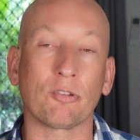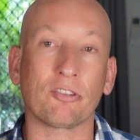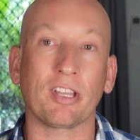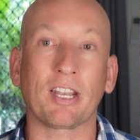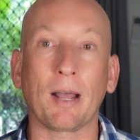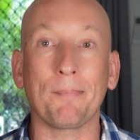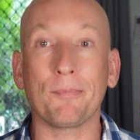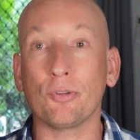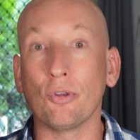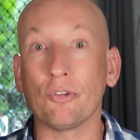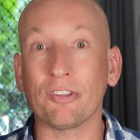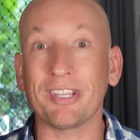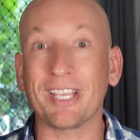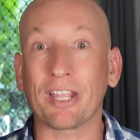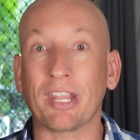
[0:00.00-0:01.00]
setup
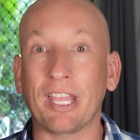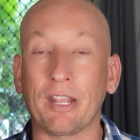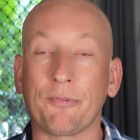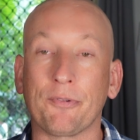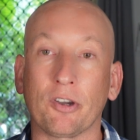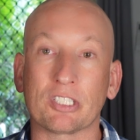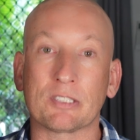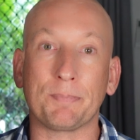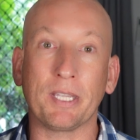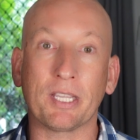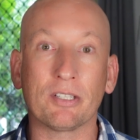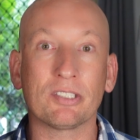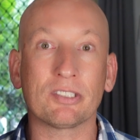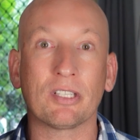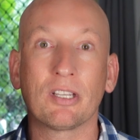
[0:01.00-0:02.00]
using the other Edifier
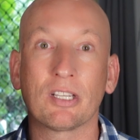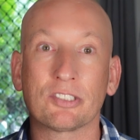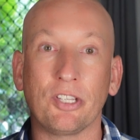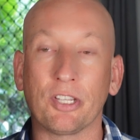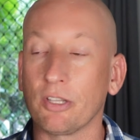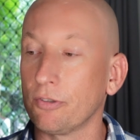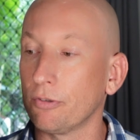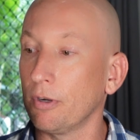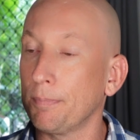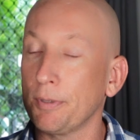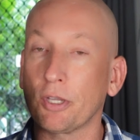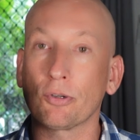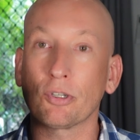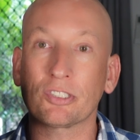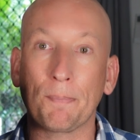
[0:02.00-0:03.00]
speakers so you can do it. But
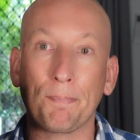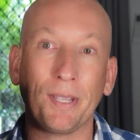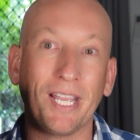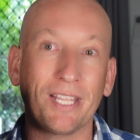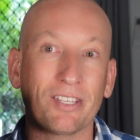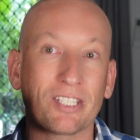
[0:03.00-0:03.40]
you can also pair